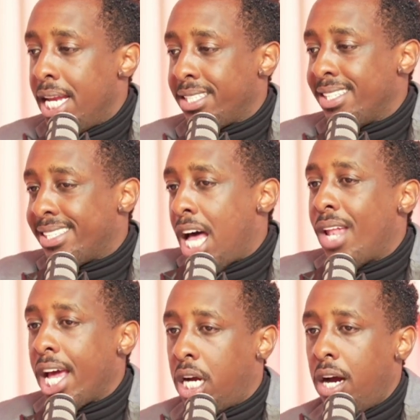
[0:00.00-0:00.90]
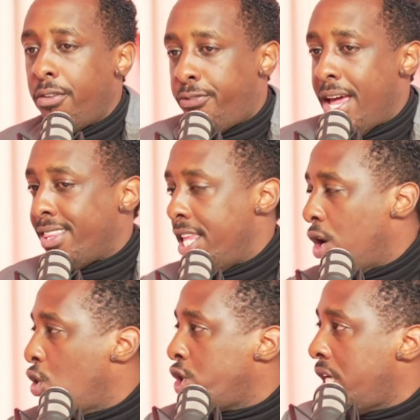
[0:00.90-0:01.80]
doesn't sound like good faith
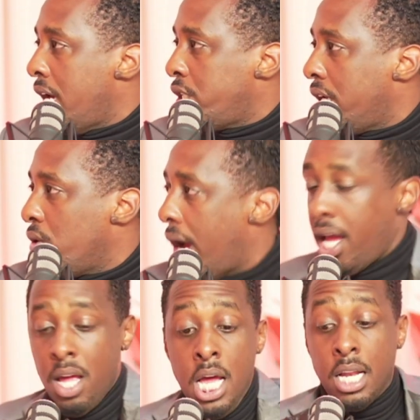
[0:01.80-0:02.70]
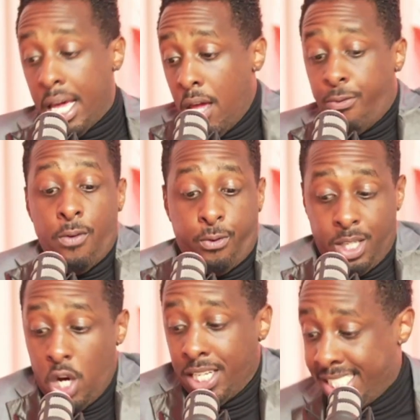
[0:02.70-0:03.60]
negotiation, right? Like if we're
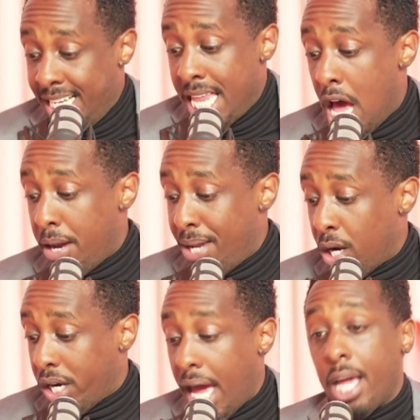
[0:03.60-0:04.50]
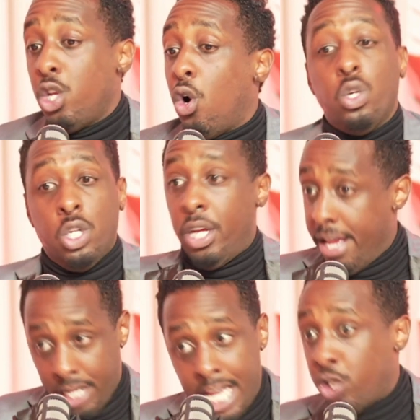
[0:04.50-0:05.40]
gonna sit down and be like, okay,
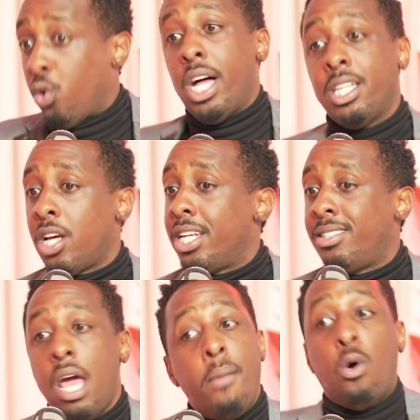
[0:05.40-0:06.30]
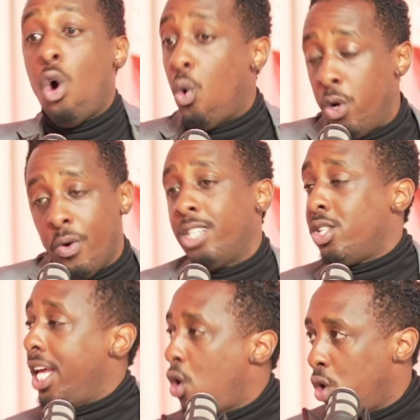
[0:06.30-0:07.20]
Israel is on the table. Yeah. We're ready to
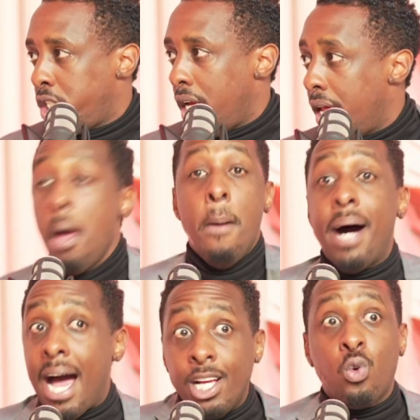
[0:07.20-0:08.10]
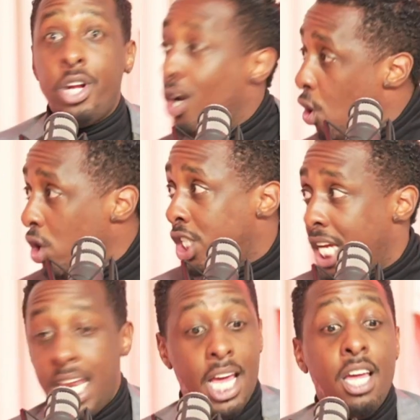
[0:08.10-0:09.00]
negotiate. Yeah. But as we're
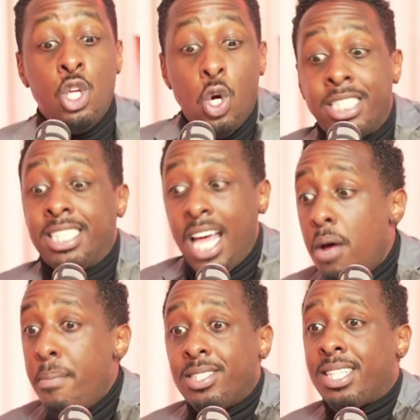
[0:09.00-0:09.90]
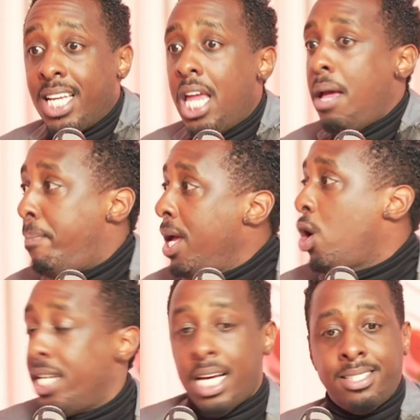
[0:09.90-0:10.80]
negotiating, your settlements are getting bigger
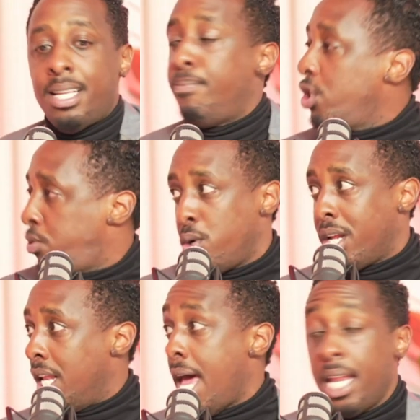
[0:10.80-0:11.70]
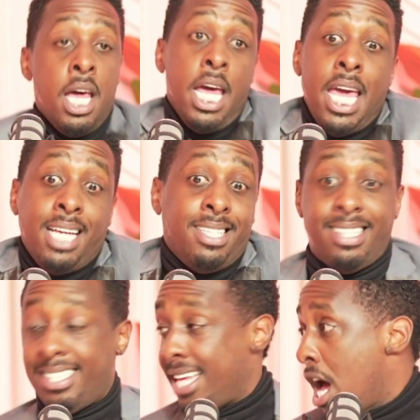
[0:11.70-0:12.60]
in that same disputed land. It doesn't
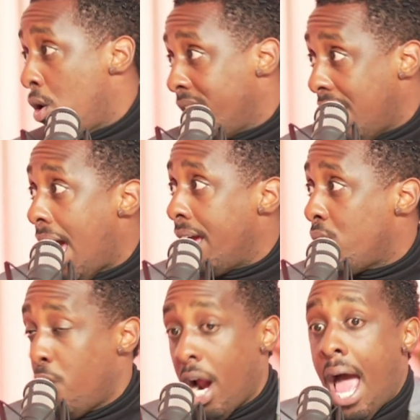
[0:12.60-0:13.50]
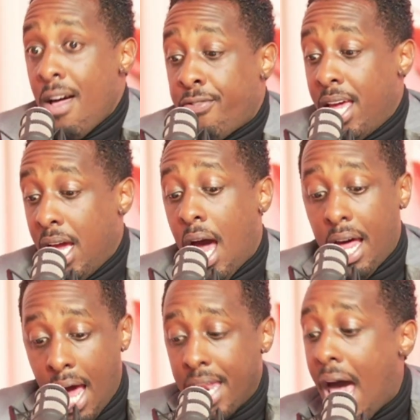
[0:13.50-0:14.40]
sound like we're having
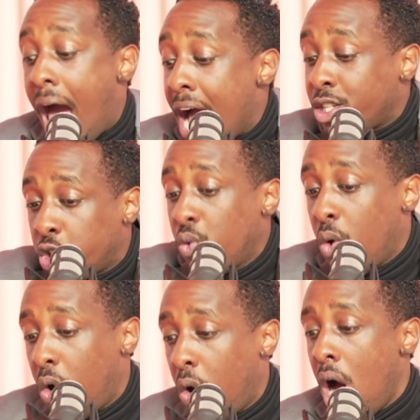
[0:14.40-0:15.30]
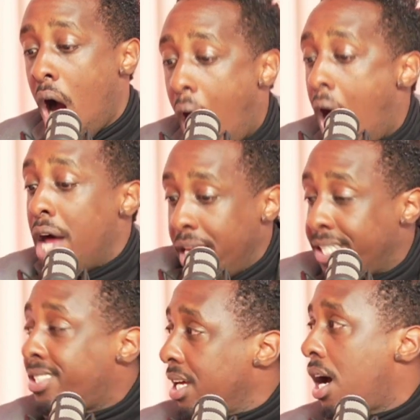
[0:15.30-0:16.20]
an actual
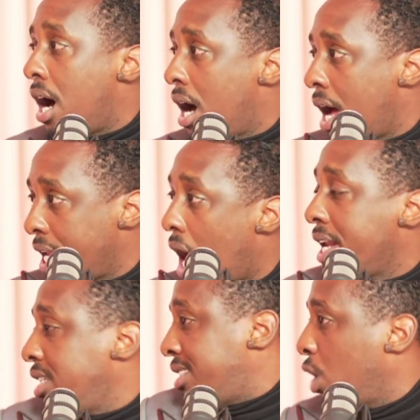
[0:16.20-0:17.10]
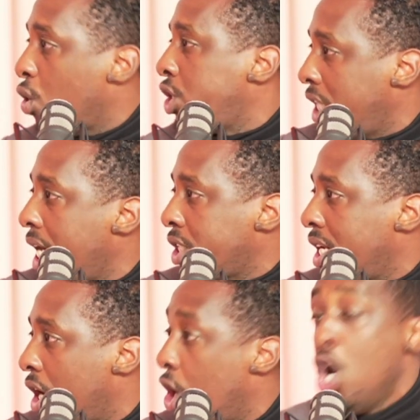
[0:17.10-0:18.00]
honest negotiation
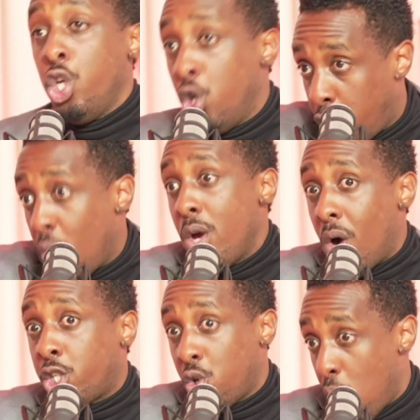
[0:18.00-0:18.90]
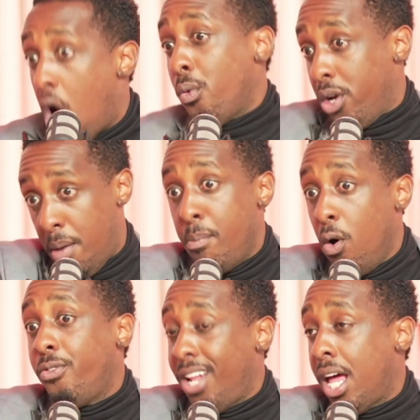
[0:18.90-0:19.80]
here. You're doing what you want. We're gonna
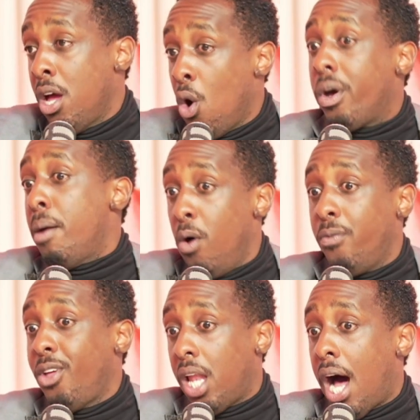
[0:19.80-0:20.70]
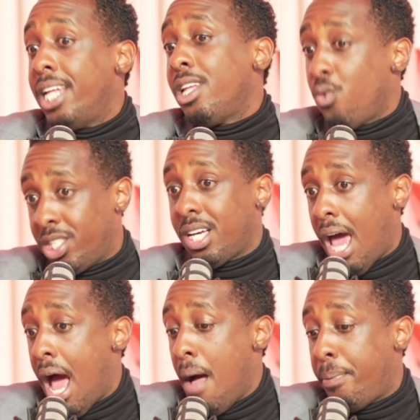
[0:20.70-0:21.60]
move the line, and then what's
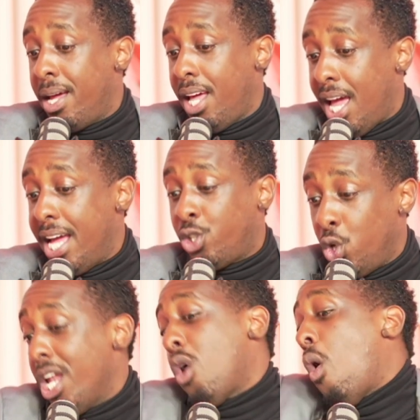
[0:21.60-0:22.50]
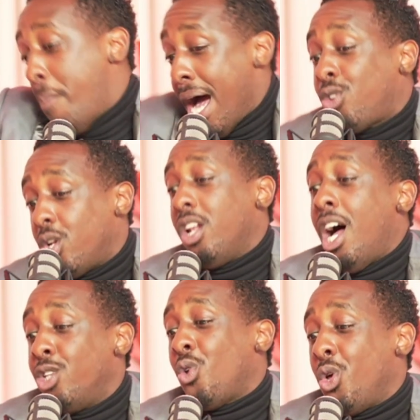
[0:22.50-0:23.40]
gonna happen is you're gonna go back to the
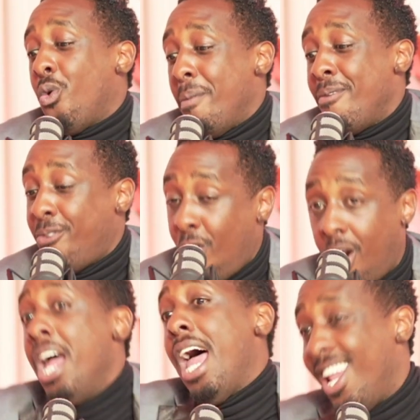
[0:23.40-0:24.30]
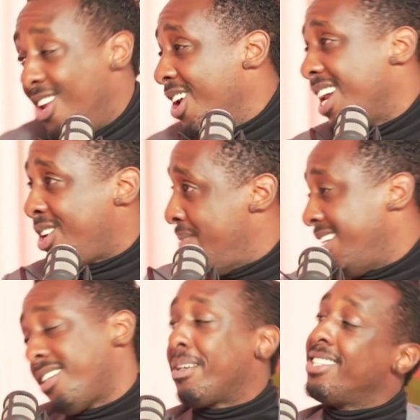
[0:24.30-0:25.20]
lines where you were before and look like you
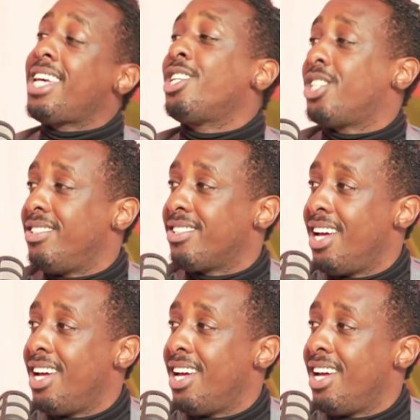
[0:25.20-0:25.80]
made some concessions.